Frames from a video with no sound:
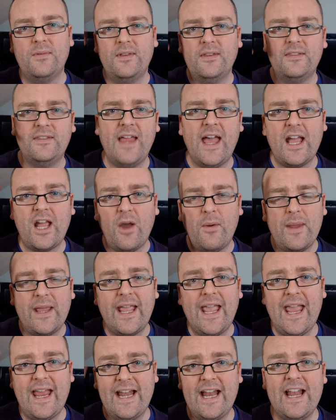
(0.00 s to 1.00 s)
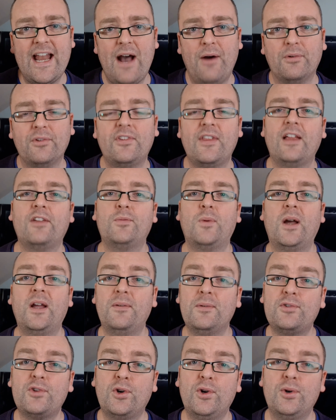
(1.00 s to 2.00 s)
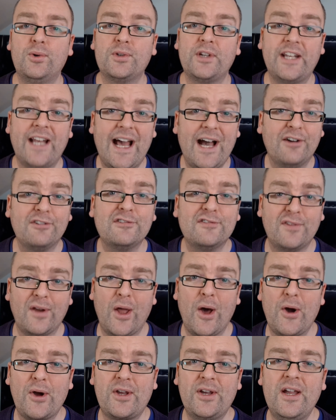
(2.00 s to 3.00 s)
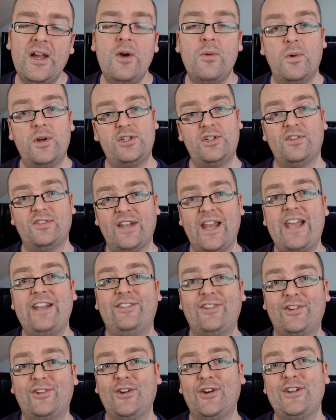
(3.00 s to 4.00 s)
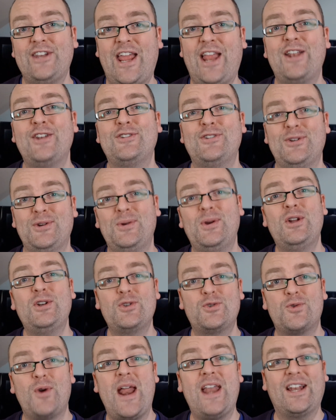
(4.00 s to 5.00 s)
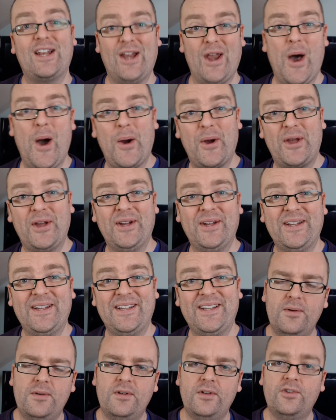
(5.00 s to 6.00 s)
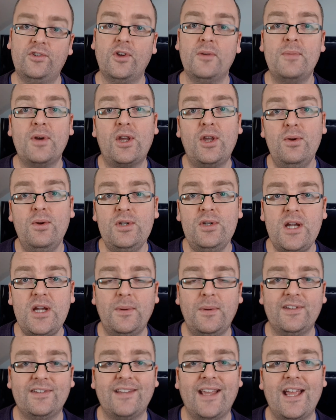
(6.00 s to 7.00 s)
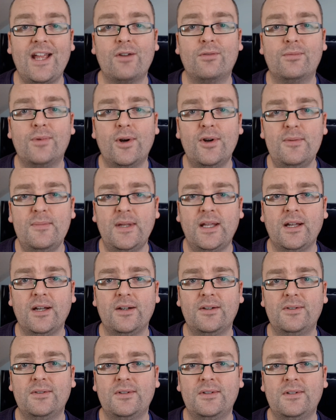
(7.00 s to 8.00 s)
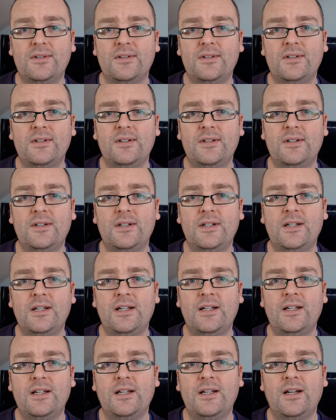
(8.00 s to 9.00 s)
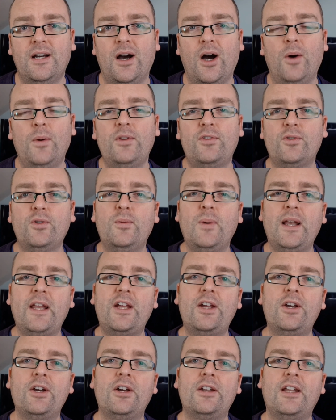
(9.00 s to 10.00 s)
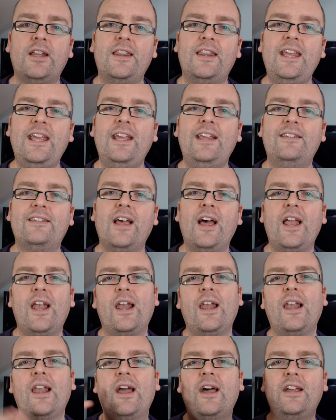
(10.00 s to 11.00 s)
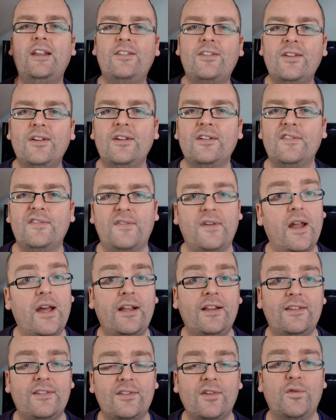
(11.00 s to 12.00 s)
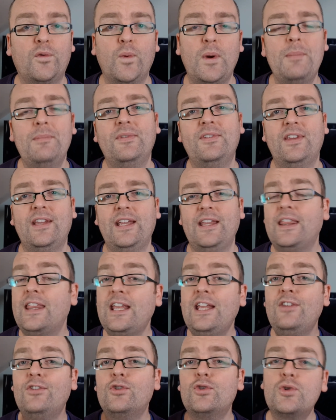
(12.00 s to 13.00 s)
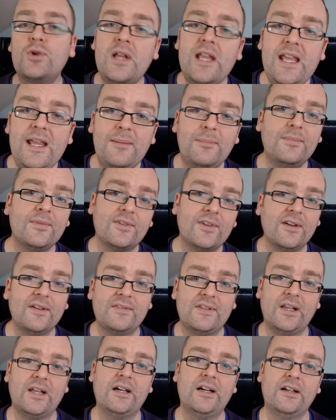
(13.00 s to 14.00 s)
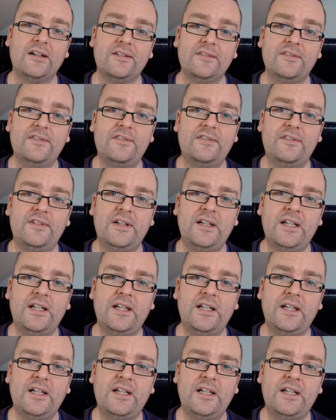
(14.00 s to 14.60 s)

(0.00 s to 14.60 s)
They're going in and out. So that's why it was called an elf-lock, which has later turned into dreadlock. So Mercutio is saying, Romeo, oh, it's all well and good, these light flights of whimsy, these dreams of love.